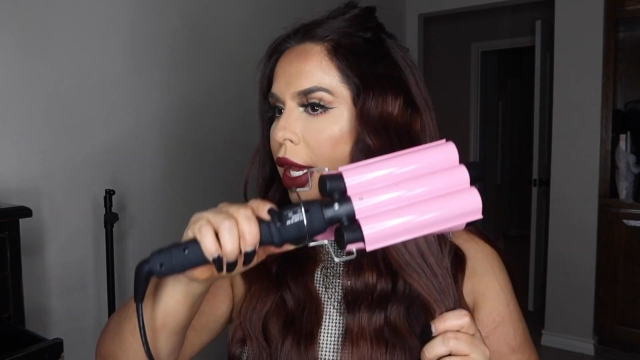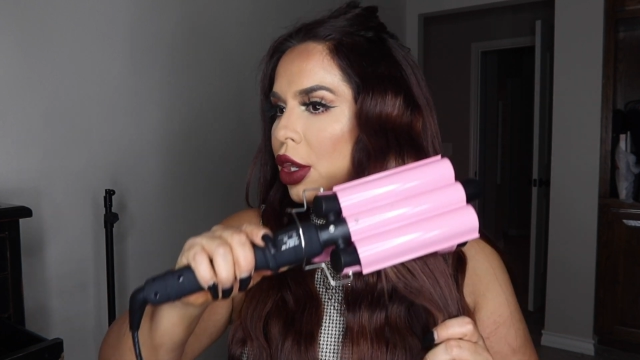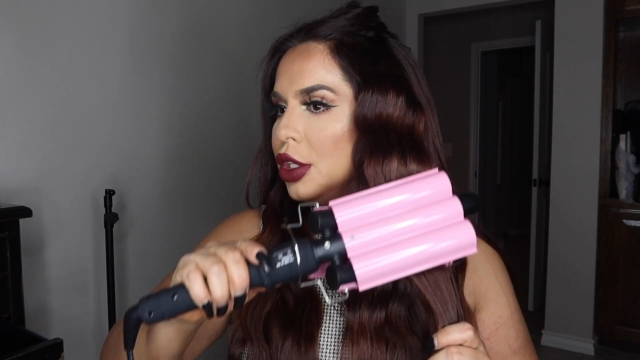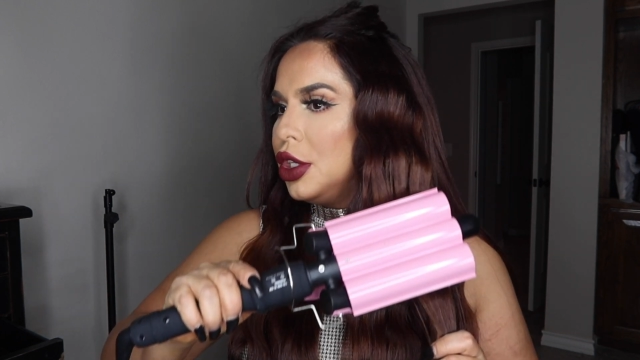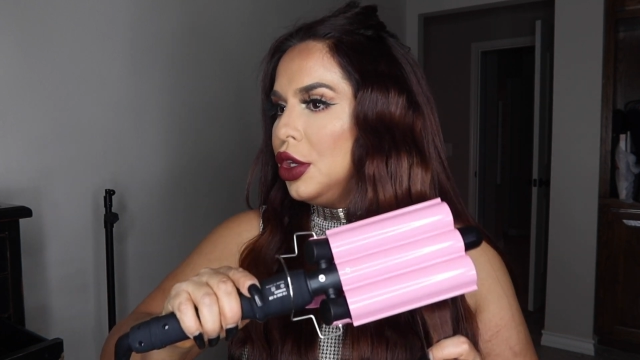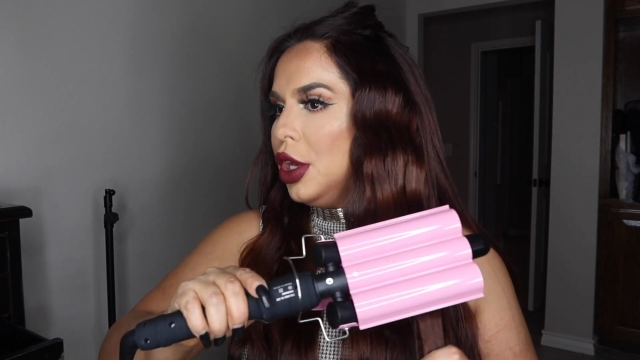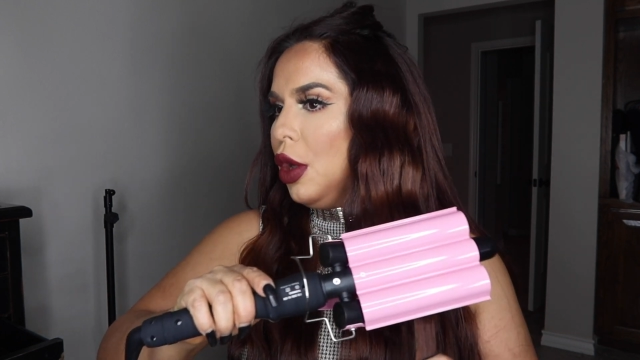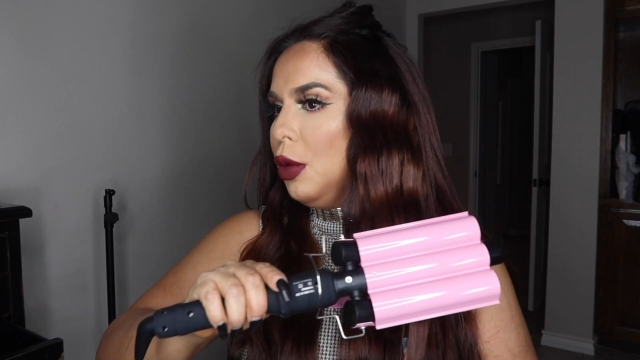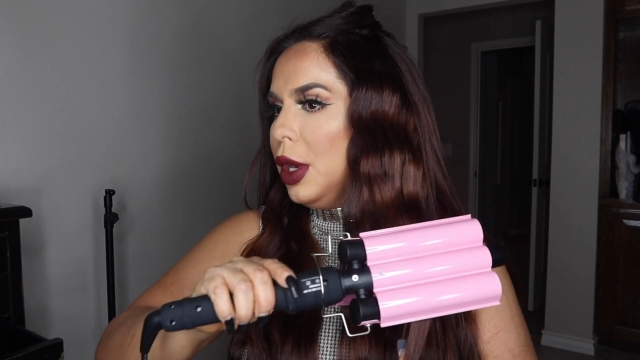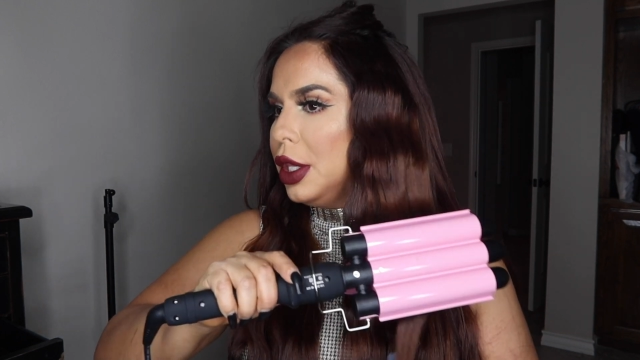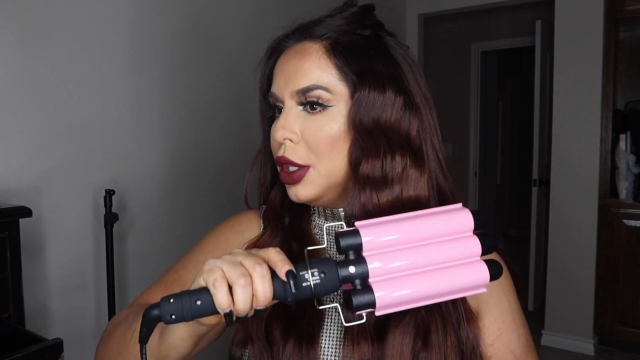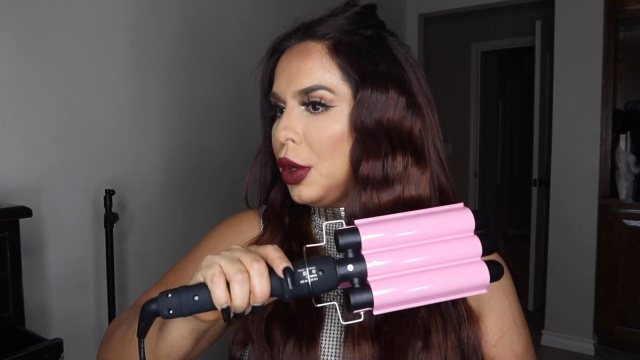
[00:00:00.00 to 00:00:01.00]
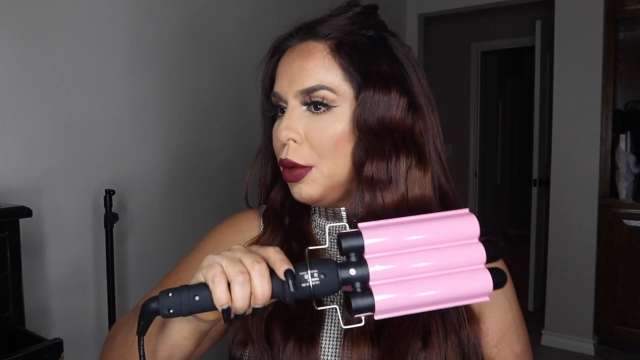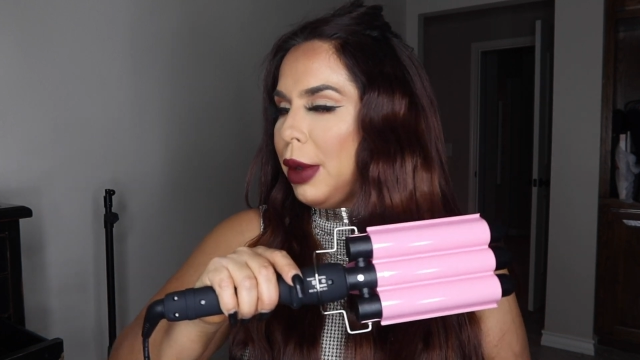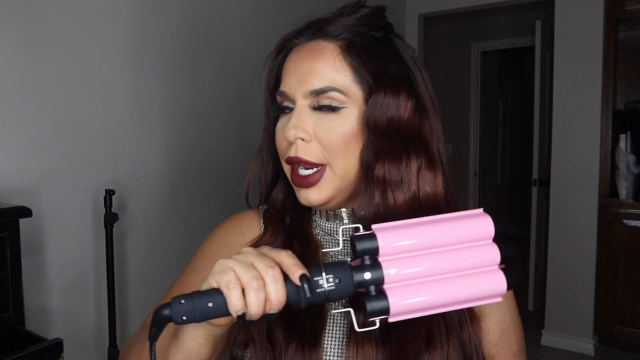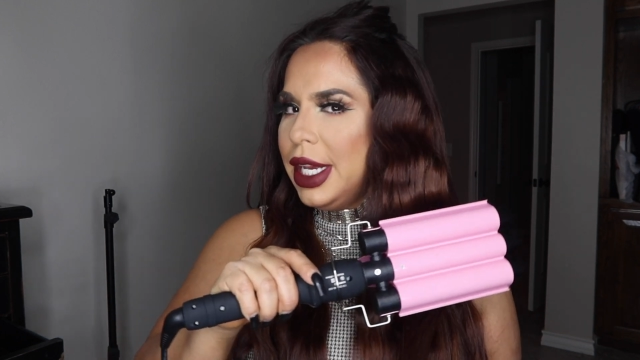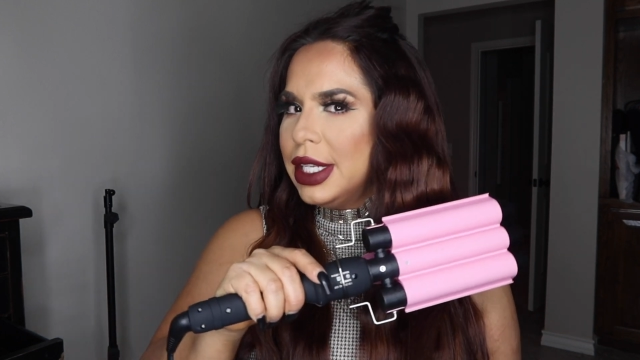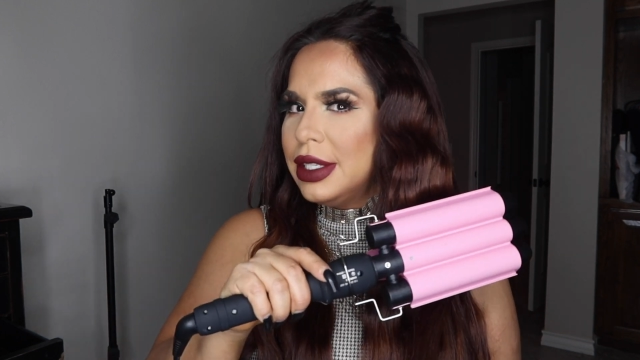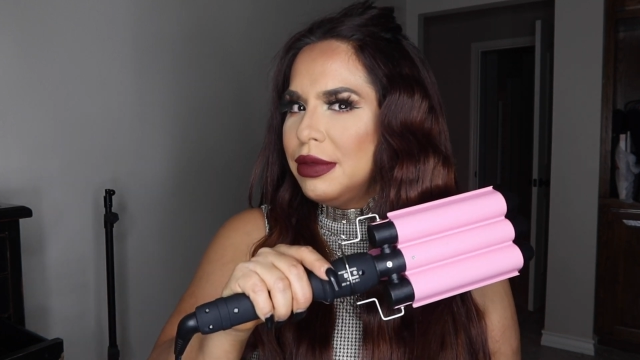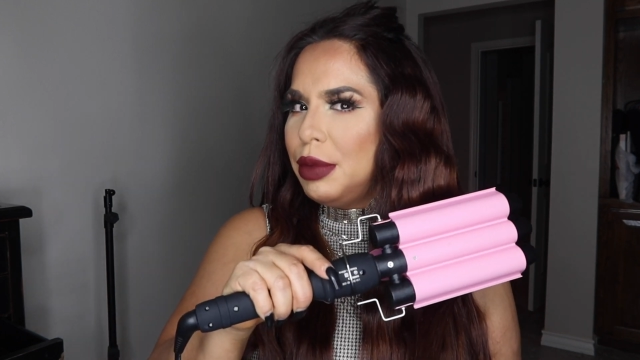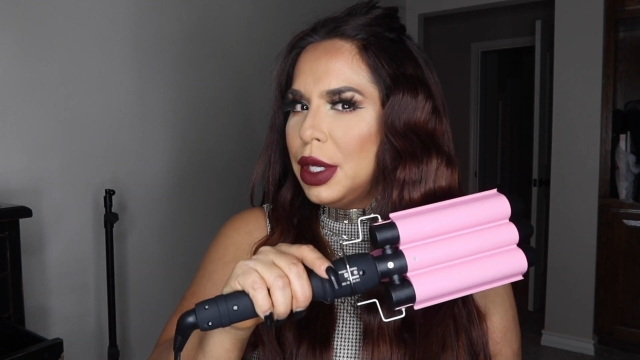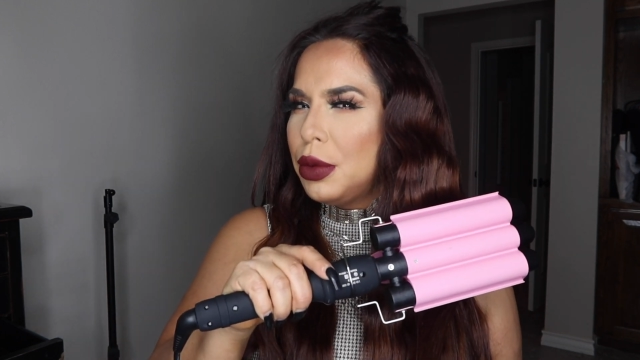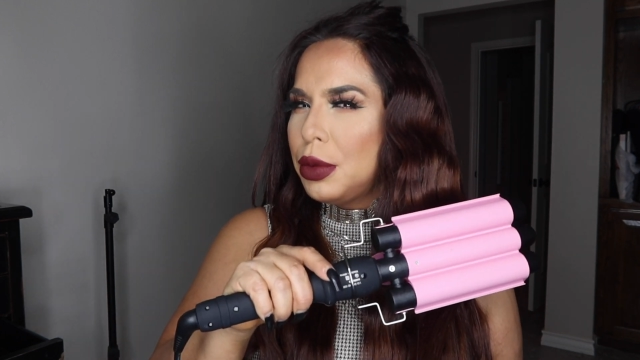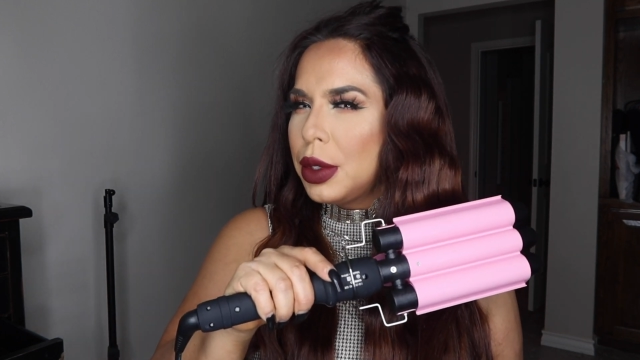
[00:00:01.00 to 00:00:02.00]
And I'll tell you what though, my kids have
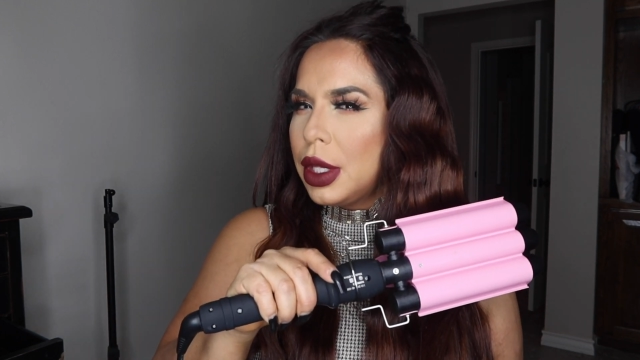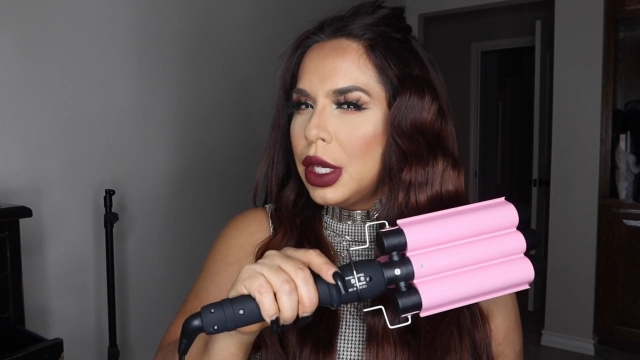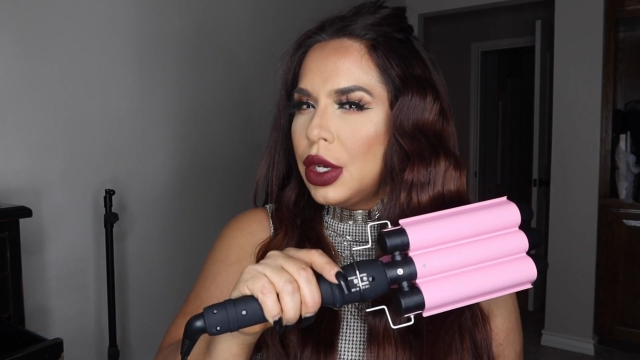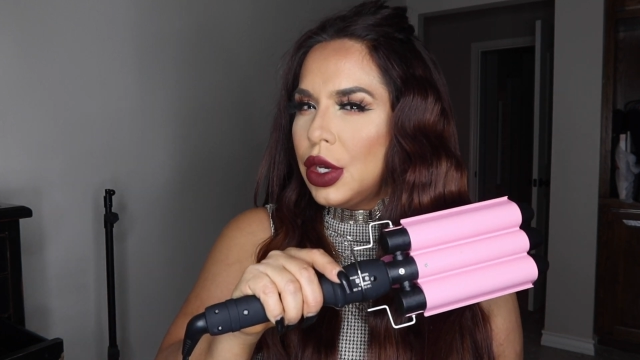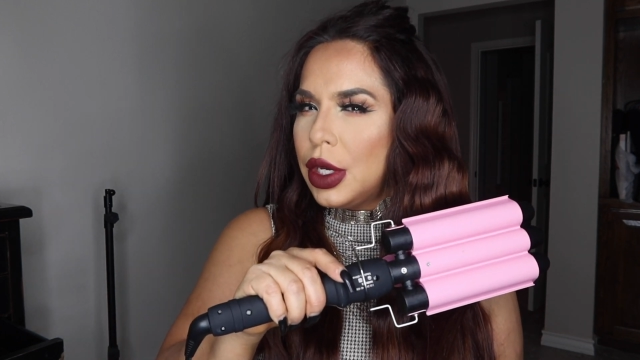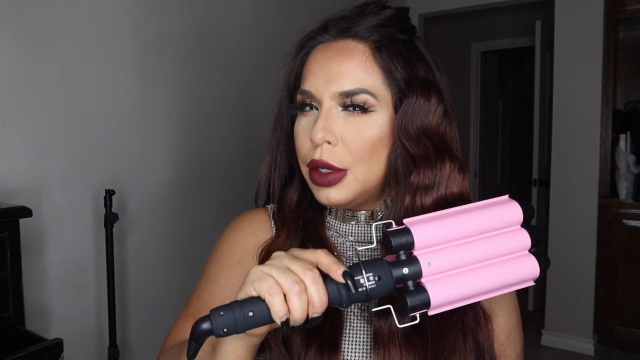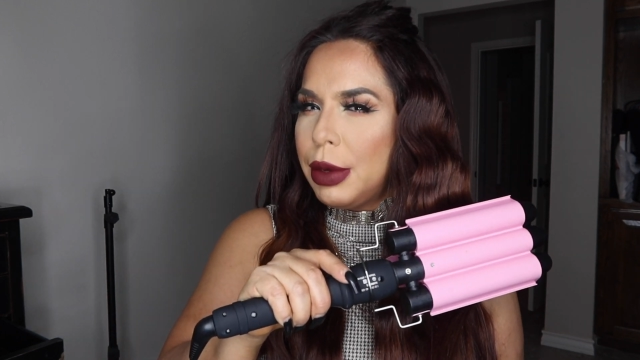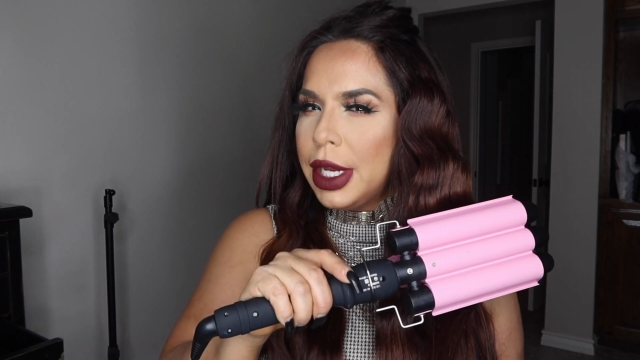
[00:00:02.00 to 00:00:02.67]
been really good.